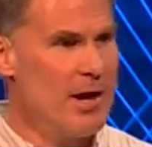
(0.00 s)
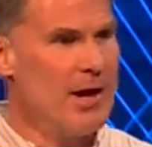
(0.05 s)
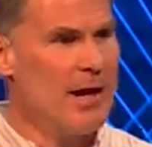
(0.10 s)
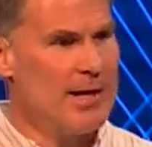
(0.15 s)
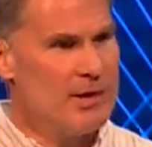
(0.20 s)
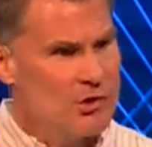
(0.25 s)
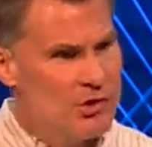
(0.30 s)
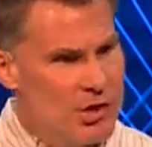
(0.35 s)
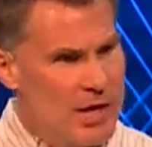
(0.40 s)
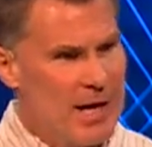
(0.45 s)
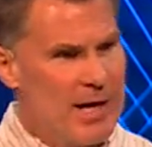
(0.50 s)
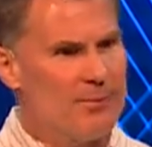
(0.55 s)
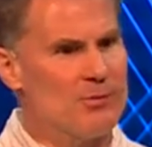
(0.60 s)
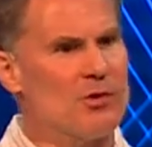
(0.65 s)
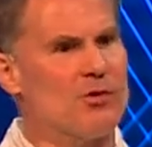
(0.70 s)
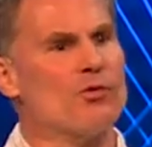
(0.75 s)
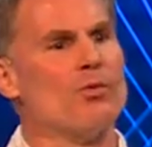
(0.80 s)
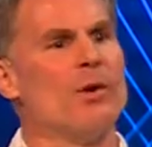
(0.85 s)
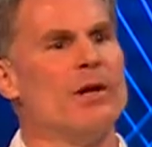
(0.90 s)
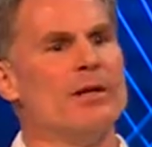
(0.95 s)
And James
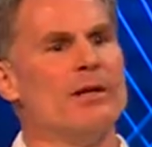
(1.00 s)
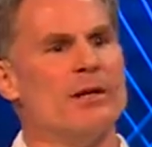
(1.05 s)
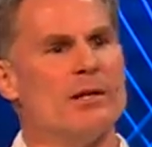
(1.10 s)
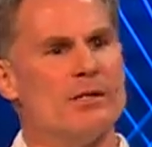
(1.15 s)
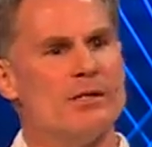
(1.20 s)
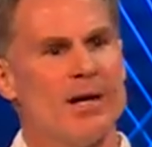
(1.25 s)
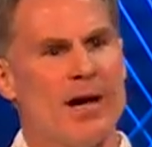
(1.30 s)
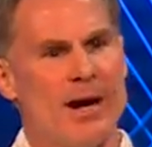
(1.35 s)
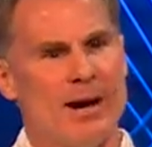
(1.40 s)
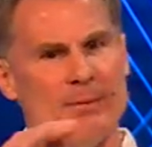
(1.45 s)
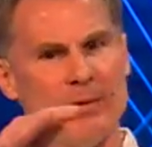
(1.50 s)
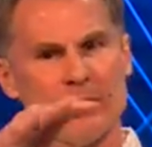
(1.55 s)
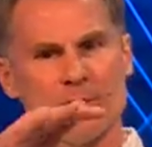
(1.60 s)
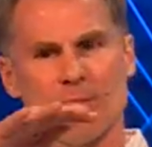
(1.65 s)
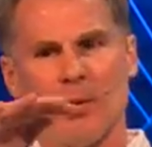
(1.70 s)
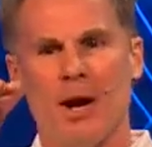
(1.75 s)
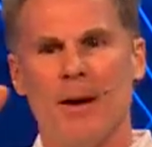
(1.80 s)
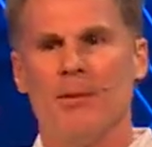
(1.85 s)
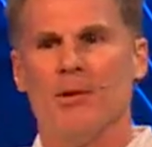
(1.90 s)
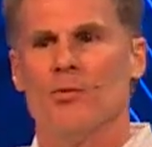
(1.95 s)
is written at a time, it's
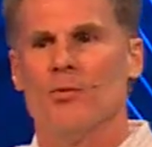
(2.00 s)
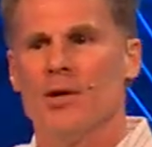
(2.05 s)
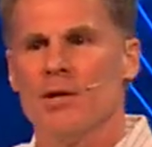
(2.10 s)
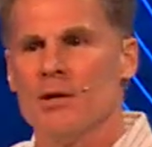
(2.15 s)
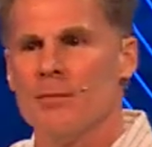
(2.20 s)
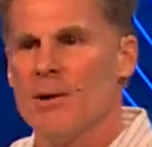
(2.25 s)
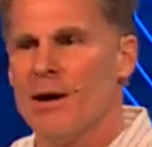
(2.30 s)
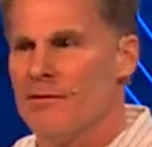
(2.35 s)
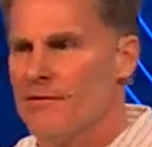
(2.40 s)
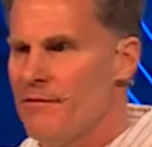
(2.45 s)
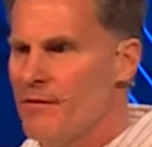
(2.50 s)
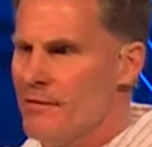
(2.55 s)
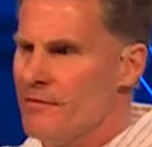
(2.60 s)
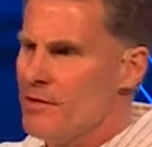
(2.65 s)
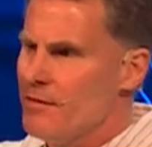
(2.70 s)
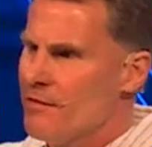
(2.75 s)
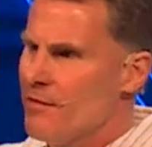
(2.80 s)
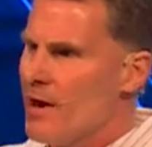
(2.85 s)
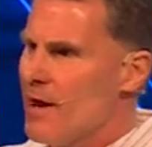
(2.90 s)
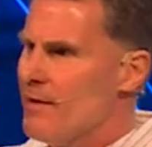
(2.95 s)
probably written about
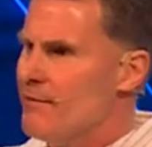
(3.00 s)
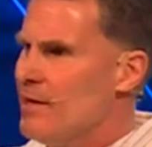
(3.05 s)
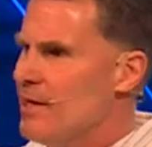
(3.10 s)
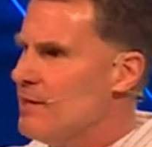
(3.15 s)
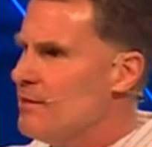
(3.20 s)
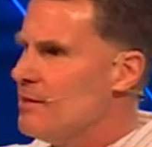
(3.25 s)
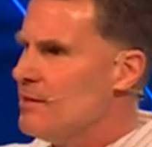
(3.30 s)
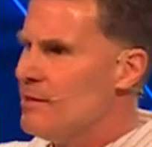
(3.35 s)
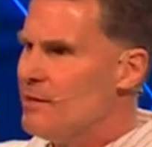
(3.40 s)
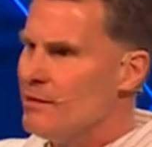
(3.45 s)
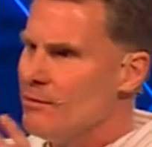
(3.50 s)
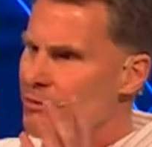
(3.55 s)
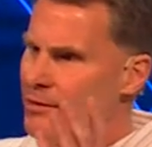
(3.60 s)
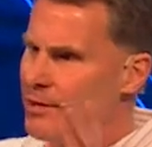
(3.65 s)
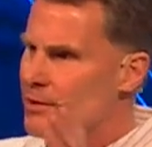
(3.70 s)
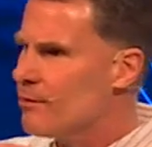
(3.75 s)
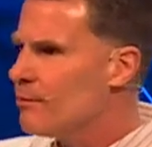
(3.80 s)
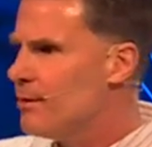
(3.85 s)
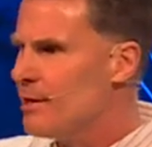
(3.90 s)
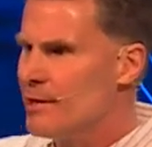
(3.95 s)
55 AD. We
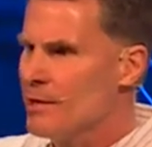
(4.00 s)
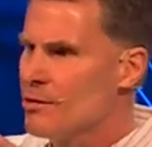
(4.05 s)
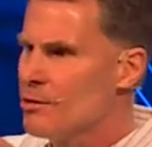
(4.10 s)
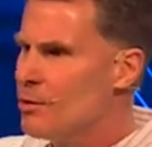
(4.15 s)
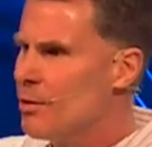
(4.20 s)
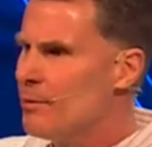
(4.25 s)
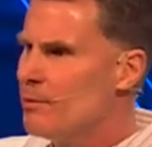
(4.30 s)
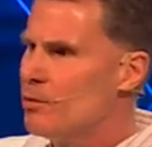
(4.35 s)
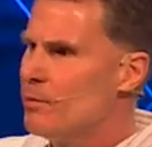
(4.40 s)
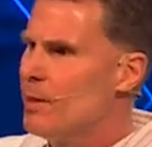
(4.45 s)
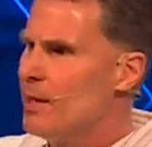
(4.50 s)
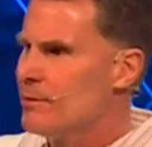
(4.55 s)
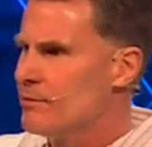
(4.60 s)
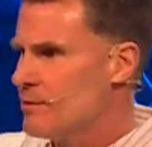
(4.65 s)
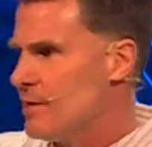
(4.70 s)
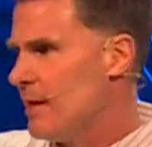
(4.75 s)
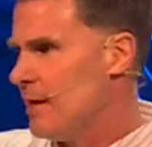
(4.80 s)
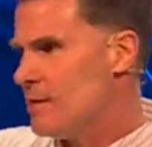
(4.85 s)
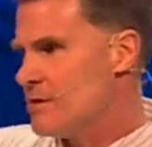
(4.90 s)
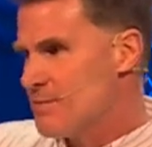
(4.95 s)
can quibble about
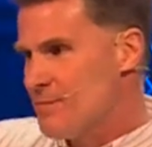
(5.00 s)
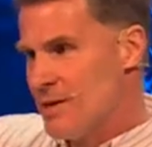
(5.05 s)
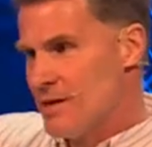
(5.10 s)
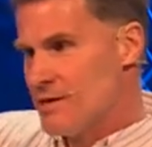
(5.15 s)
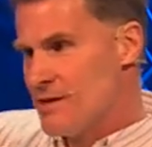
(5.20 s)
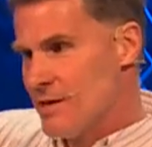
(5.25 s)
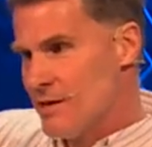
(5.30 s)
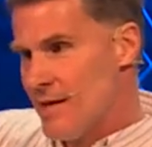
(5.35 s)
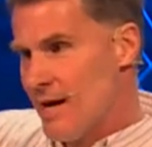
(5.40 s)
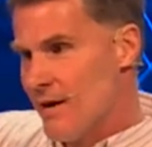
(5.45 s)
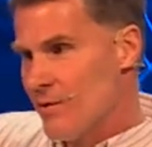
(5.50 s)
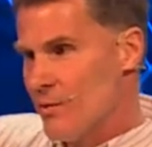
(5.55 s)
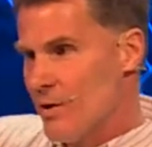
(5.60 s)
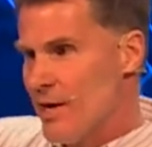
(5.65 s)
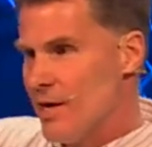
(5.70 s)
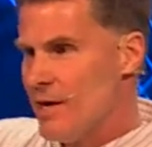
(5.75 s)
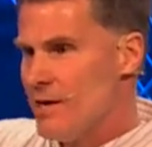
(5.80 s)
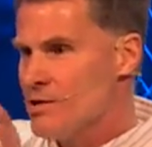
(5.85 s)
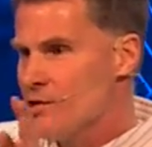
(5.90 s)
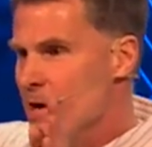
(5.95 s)
dates, but it's in that
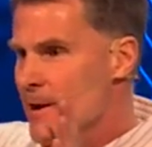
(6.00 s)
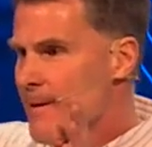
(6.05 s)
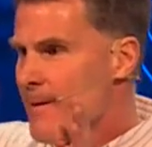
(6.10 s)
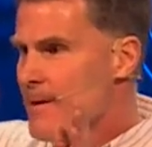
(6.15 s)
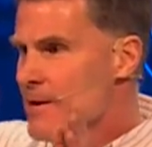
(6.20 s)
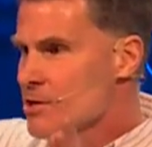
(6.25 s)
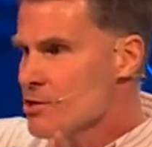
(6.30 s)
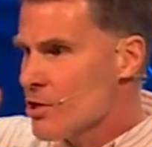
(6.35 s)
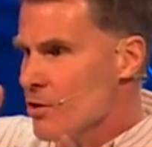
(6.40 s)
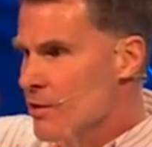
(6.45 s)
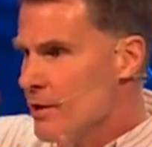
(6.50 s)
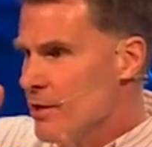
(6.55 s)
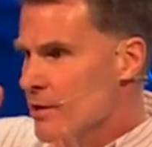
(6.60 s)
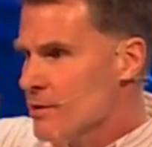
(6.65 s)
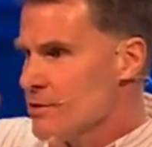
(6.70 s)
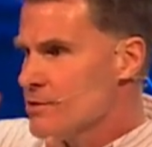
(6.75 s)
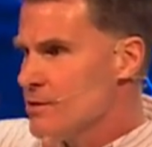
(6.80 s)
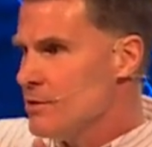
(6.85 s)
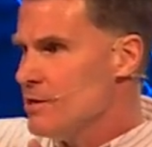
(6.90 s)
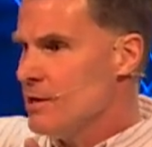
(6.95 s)
range. So
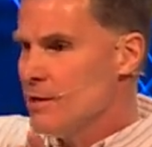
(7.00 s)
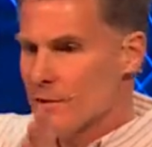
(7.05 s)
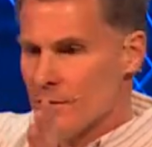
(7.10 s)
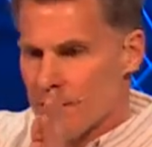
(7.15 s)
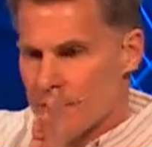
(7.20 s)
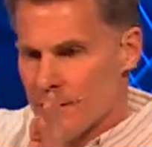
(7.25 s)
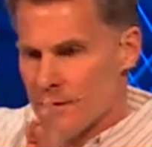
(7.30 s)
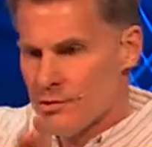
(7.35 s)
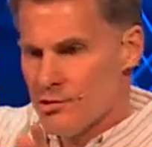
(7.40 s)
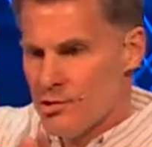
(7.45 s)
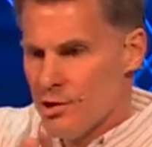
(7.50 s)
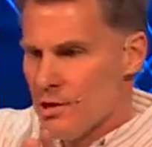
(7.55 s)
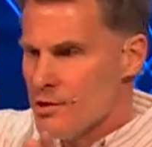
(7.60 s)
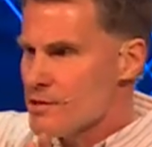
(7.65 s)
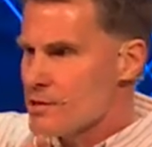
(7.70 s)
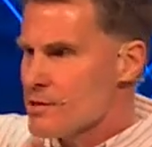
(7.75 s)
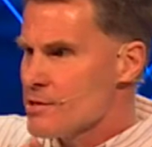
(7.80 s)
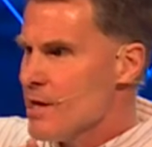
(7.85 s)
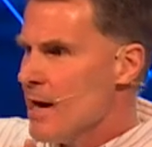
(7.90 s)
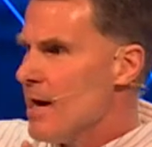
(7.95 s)
here's the deal.
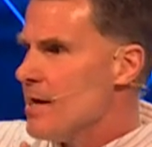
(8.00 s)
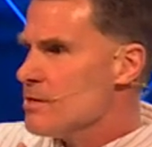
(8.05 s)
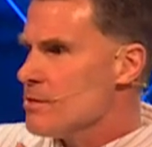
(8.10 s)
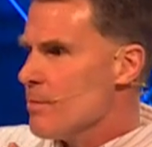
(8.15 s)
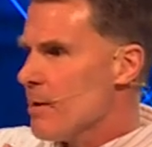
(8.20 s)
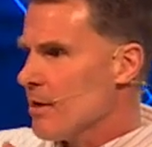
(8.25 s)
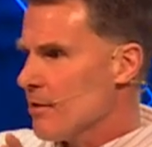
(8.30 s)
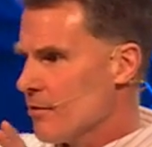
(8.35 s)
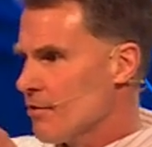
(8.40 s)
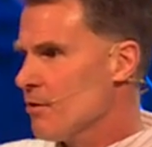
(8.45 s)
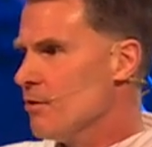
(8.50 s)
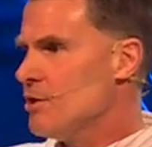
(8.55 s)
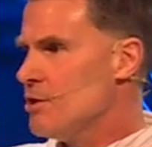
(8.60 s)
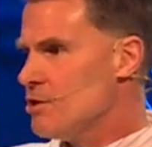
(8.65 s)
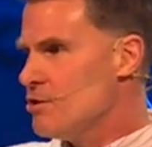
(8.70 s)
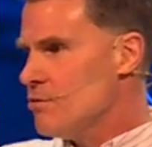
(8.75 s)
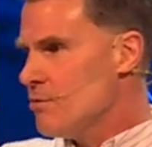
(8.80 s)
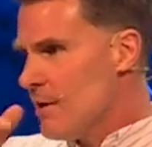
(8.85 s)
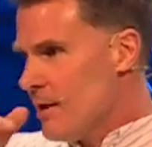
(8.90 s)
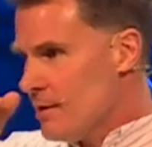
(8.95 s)
Jesus dies about
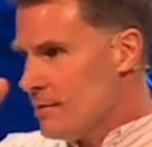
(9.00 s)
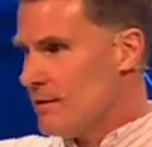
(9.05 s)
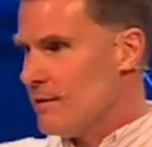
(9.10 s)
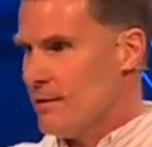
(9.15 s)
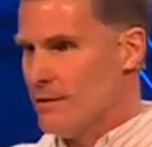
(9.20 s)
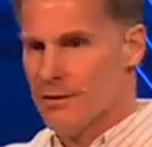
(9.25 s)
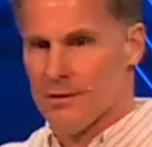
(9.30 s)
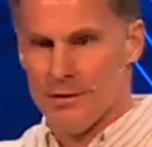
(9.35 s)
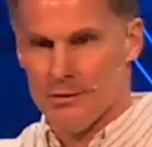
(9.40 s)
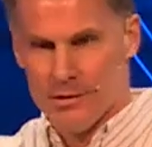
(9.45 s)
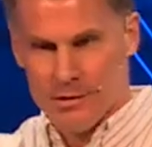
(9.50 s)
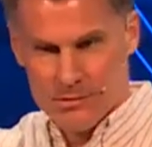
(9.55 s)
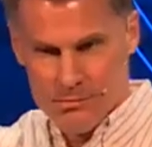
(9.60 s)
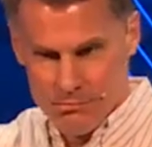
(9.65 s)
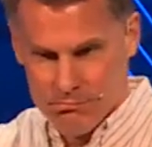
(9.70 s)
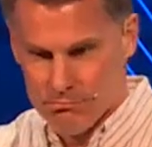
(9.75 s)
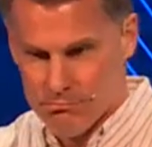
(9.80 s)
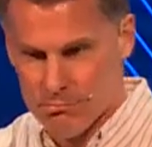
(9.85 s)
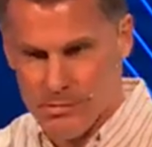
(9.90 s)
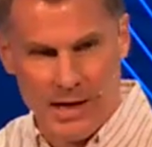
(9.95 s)
32 AD. You know, he's
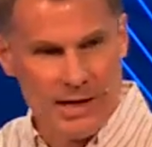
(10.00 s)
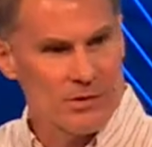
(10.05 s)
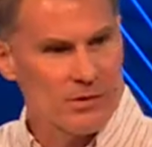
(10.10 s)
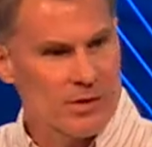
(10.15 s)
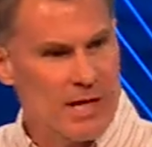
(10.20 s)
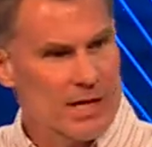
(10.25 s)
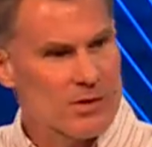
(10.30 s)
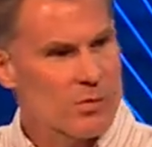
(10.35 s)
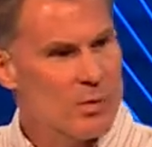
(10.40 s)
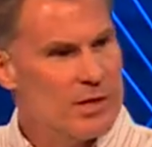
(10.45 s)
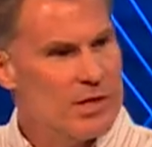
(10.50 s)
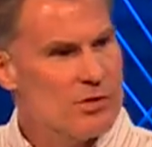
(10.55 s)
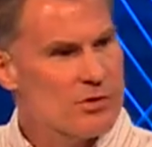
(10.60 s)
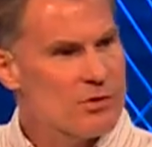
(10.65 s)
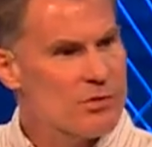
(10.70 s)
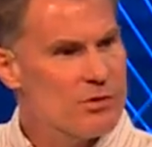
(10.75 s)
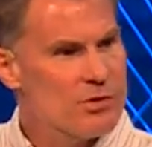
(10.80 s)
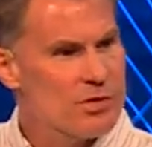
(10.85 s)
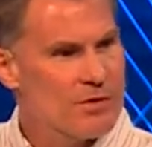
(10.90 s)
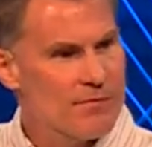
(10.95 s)
That's when he's
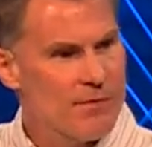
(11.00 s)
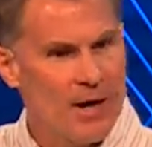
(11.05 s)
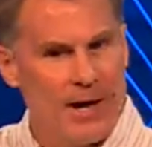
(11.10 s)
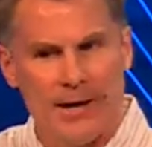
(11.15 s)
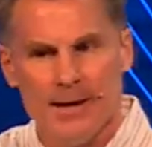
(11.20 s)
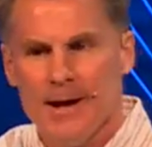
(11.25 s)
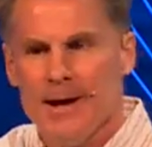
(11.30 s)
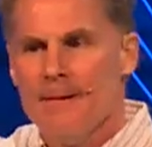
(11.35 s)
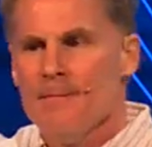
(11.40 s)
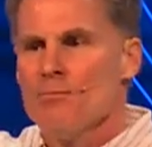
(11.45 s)
crucified.